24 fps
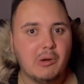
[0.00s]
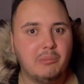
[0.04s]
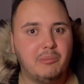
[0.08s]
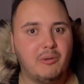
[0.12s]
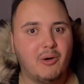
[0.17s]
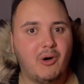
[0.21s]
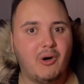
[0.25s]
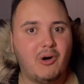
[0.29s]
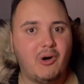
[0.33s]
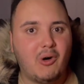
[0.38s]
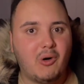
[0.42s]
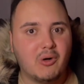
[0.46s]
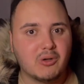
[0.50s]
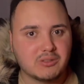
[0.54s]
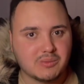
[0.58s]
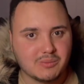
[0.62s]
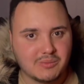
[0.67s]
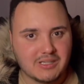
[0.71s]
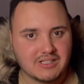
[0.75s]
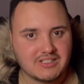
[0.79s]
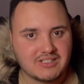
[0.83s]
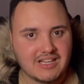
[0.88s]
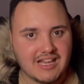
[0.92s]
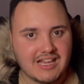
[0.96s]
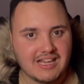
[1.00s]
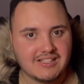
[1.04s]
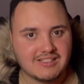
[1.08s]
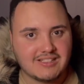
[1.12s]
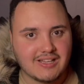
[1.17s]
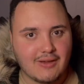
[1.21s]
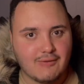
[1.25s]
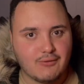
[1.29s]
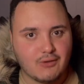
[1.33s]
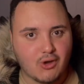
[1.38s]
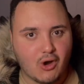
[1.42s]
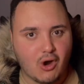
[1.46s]
but all I'm gonna say
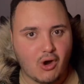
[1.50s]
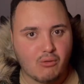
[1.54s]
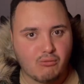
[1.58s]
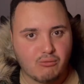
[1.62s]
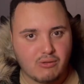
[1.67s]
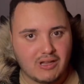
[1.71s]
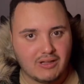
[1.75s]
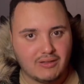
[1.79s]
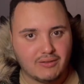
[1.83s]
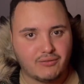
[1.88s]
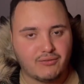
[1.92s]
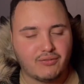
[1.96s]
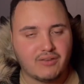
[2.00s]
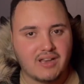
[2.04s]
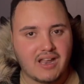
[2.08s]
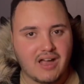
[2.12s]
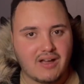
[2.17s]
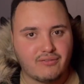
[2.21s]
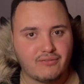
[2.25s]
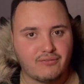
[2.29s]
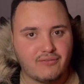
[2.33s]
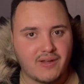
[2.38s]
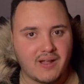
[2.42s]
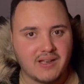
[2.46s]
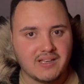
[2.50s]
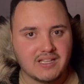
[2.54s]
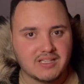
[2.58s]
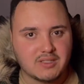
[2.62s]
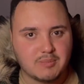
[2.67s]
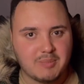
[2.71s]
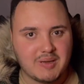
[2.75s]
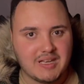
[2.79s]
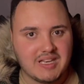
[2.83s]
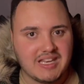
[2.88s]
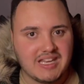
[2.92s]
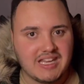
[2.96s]
is, if you're a real FNAF fan
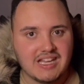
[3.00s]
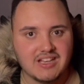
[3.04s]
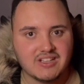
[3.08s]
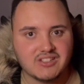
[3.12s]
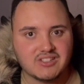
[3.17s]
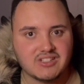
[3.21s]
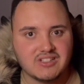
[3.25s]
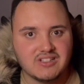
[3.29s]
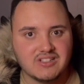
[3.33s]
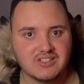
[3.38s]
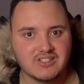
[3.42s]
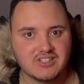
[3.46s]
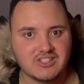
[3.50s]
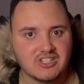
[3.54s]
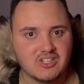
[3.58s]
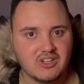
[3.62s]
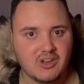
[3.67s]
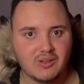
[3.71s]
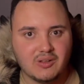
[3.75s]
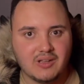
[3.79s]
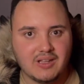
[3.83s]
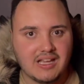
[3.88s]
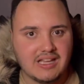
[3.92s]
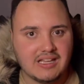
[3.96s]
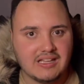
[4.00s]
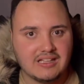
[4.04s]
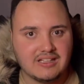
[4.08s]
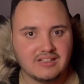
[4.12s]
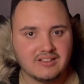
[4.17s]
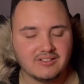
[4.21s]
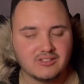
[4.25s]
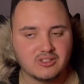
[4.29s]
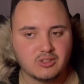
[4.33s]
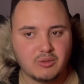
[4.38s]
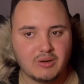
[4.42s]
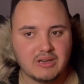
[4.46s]
that's been here since, you know, like,
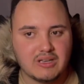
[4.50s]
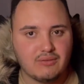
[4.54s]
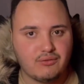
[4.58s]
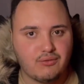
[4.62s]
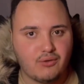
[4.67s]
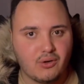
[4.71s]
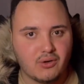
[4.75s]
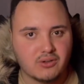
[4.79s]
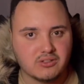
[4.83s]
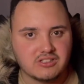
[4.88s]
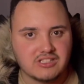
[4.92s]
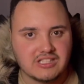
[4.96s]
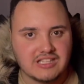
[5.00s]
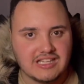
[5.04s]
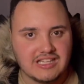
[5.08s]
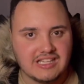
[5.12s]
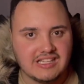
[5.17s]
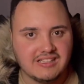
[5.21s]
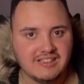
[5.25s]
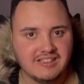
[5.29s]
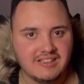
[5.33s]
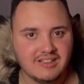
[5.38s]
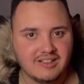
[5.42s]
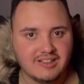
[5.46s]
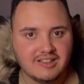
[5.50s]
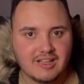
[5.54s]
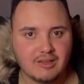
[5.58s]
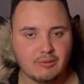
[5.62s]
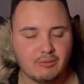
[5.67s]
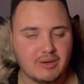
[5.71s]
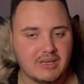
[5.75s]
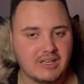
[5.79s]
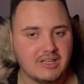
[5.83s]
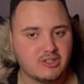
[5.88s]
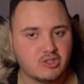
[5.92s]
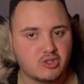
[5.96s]
2014,
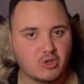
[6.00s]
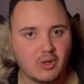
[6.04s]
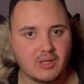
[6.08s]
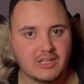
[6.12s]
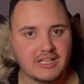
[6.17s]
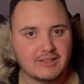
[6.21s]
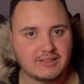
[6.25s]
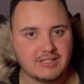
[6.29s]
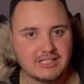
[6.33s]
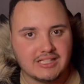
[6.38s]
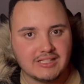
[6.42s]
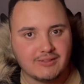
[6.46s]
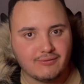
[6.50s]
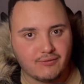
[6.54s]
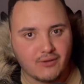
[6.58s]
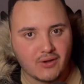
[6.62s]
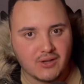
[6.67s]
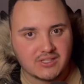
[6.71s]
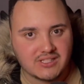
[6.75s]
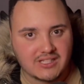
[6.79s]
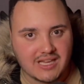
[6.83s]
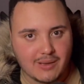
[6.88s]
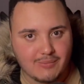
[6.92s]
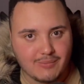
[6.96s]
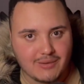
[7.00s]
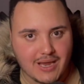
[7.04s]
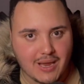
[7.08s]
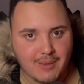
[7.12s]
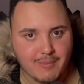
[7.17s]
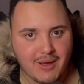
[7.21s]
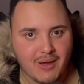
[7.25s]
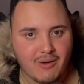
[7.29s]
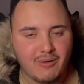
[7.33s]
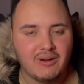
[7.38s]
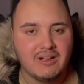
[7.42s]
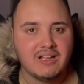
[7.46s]
like, when shortly after the first game
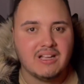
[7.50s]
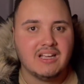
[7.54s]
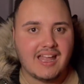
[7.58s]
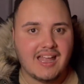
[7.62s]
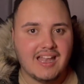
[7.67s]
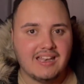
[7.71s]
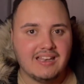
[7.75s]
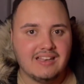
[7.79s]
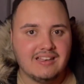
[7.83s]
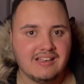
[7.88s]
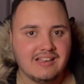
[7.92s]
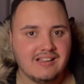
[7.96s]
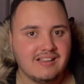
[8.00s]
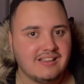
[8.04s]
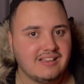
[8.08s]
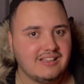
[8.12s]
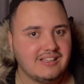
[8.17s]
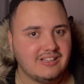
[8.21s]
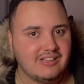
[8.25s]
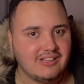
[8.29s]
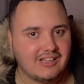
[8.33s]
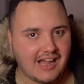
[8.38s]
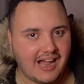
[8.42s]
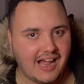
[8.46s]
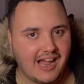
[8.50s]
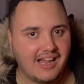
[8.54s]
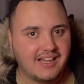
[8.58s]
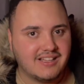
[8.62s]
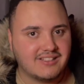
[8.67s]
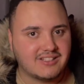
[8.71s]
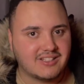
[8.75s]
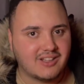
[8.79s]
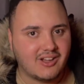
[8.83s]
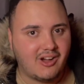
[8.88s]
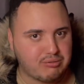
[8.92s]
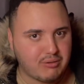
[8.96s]
came out, then you
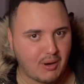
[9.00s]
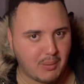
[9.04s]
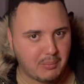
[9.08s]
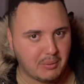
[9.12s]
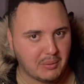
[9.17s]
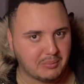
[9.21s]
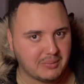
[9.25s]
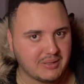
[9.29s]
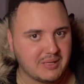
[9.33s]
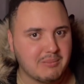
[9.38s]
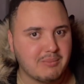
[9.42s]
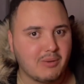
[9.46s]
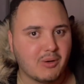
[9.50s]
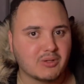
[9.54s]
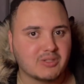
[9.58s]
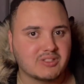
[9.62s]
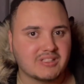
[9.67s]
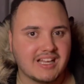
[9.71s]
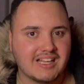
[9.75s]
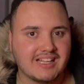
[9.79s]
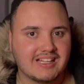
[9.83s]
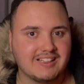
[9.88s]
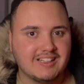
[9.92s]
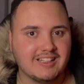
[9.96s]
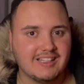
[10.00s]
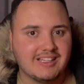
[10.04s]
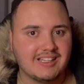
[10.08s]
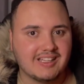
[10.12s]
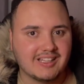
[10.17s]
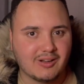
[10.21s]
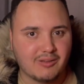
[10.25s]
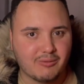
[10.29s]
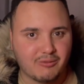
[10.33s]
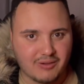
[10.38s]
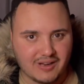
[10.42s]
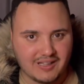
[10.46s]
guys probably most likely
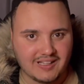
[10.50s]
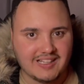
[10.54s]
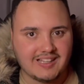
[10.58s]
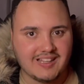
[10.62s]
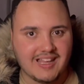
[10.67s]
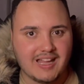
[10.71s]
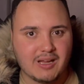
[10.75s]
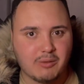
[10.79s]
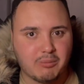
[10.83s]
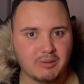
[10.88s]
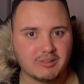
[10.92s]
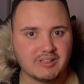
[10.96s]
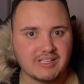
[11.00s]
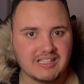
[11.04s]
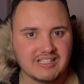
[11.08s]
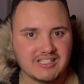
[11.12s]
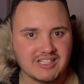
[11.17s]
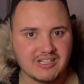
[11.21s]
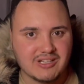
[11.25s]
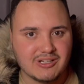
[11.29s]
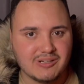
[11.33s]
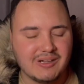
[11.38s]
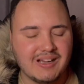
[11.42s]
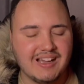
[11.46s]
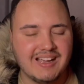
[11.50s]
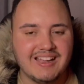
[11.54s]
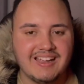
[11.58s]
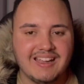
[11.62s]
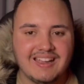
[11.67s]
gonna really like what they do.